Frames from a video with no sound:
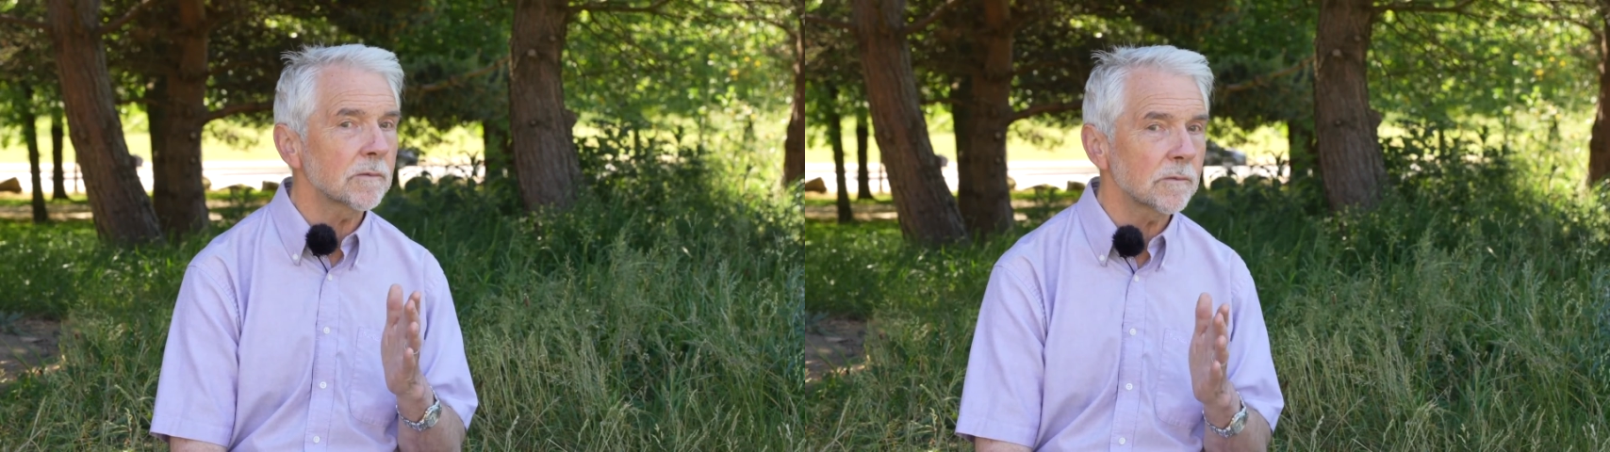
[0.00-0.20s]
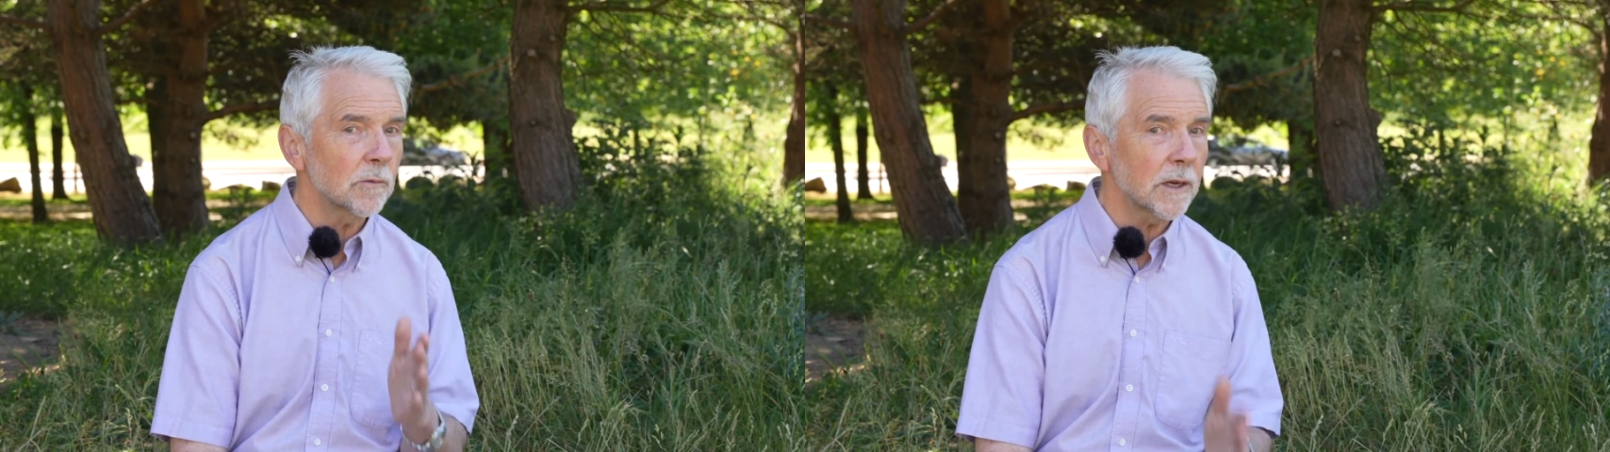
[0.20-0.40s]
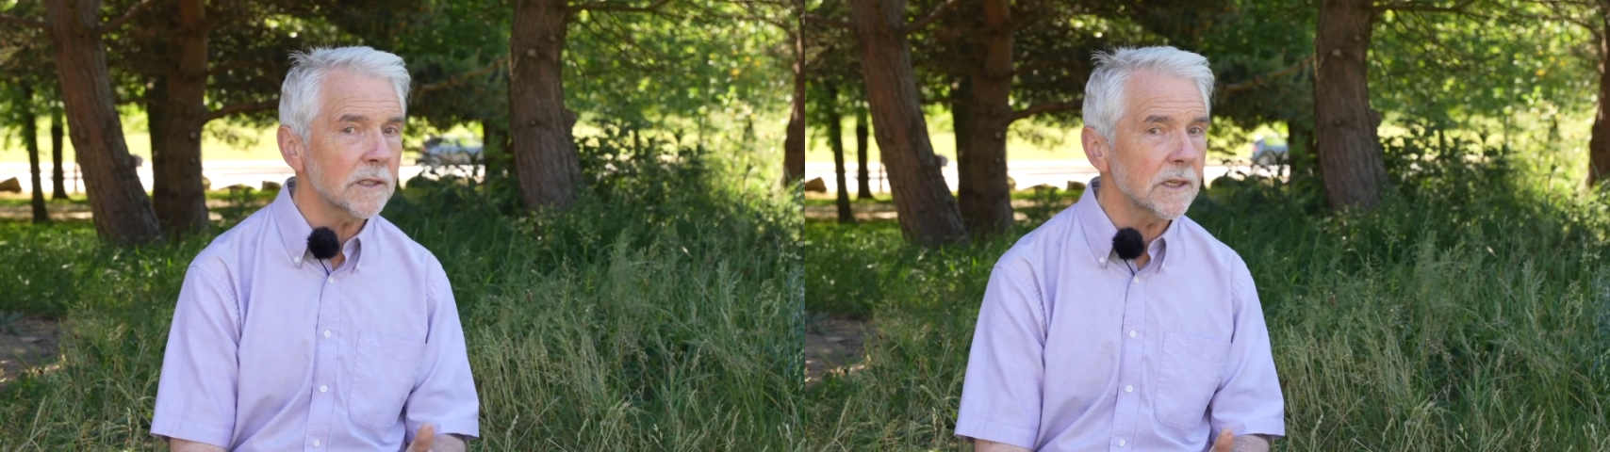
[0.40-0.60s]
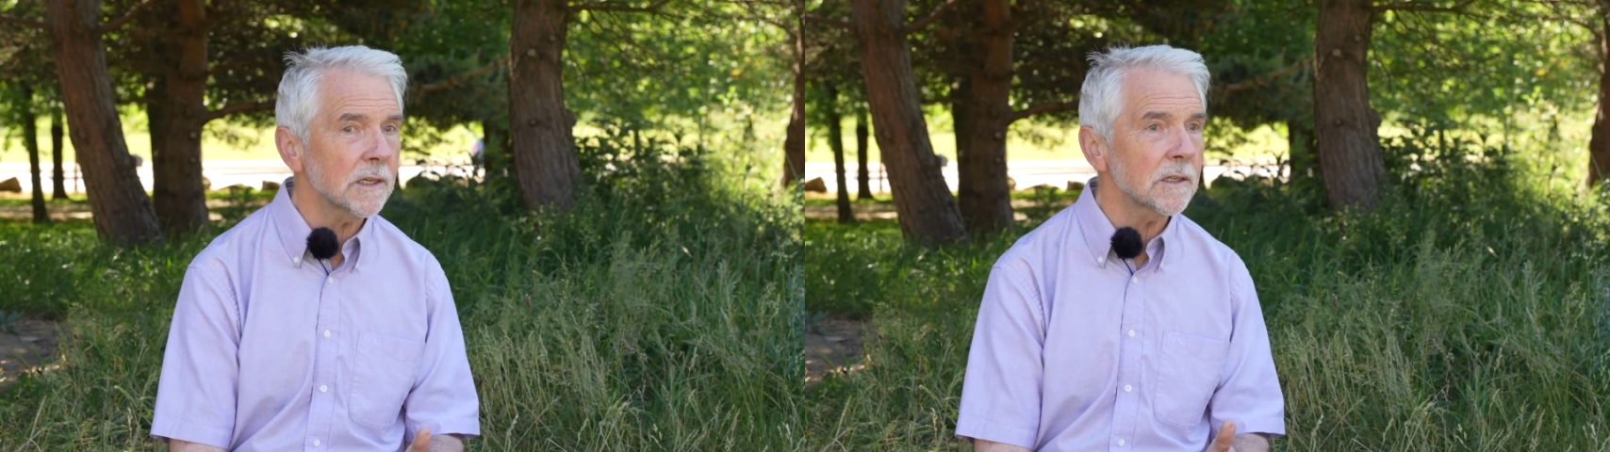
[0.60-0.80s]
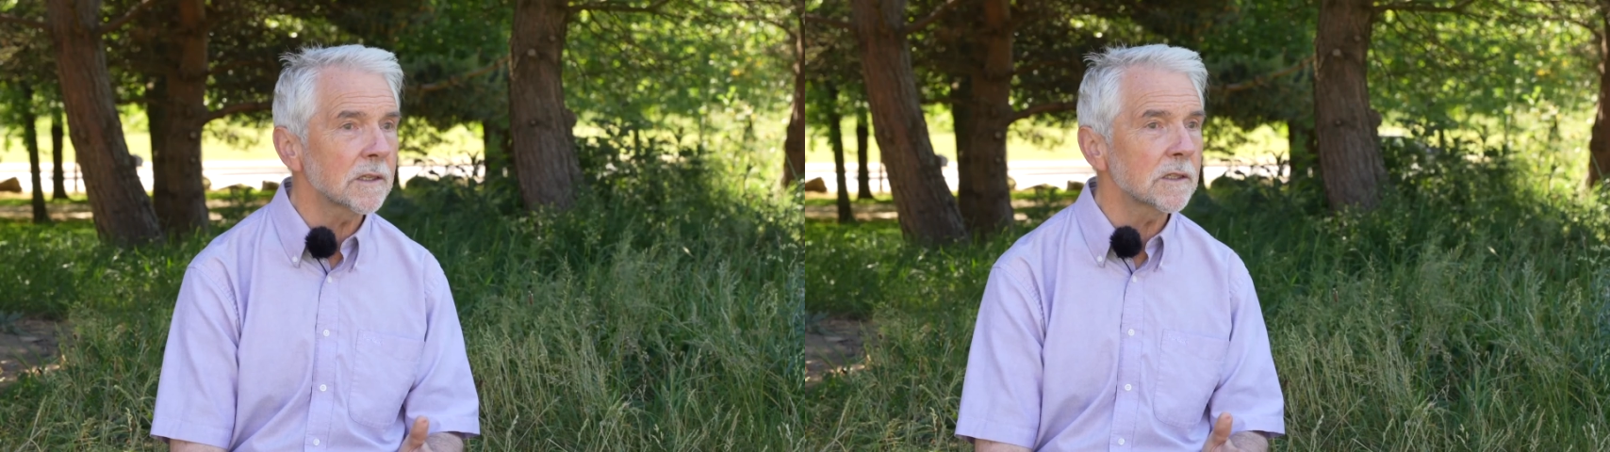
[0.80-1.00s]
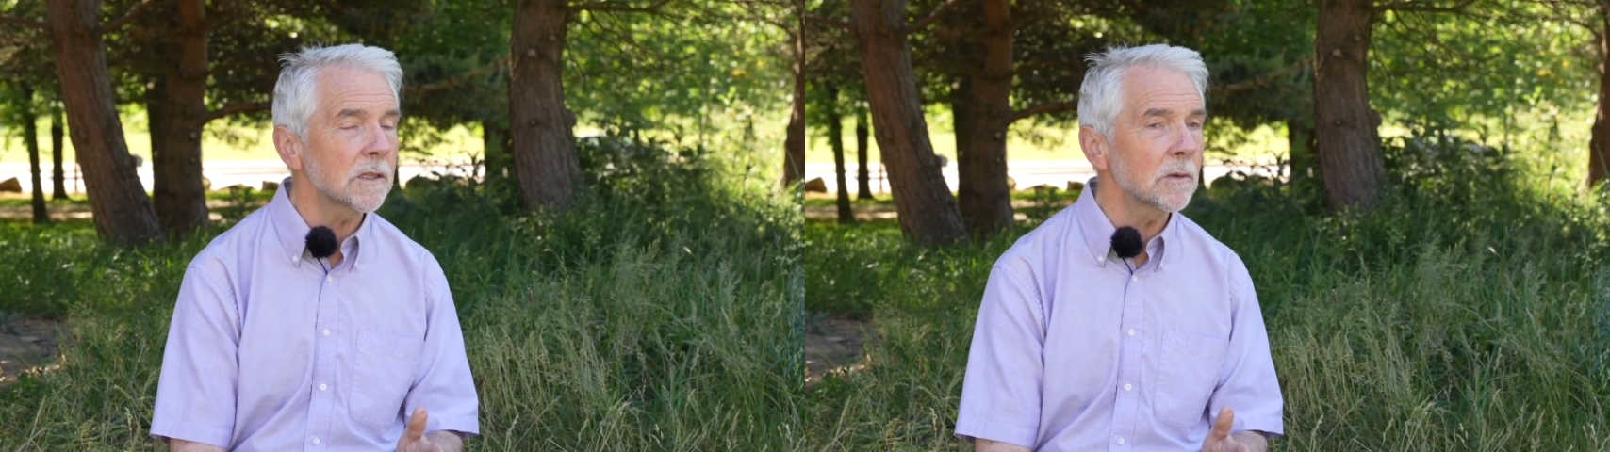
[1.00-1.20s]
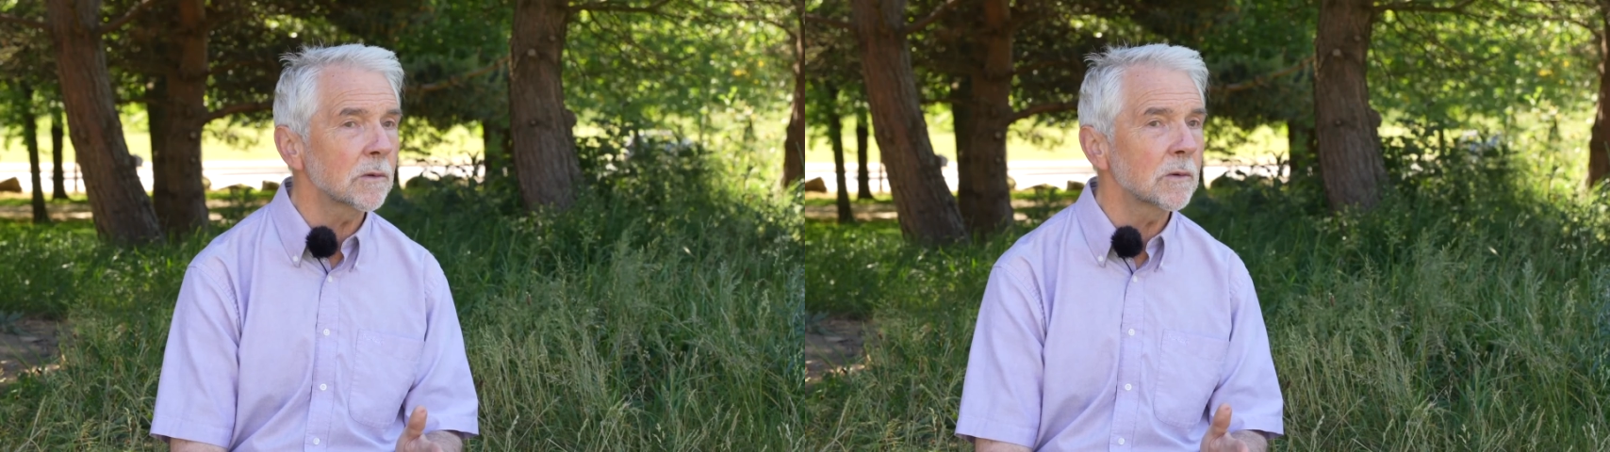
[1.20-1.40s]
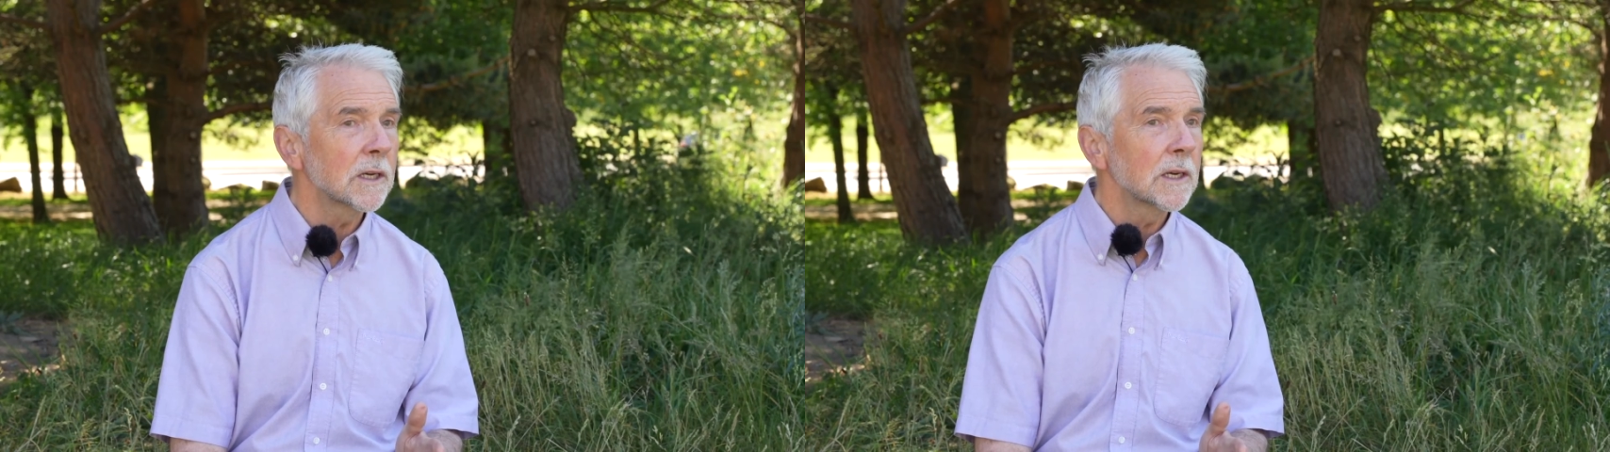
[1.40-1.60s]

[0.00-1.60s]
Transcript: writing to,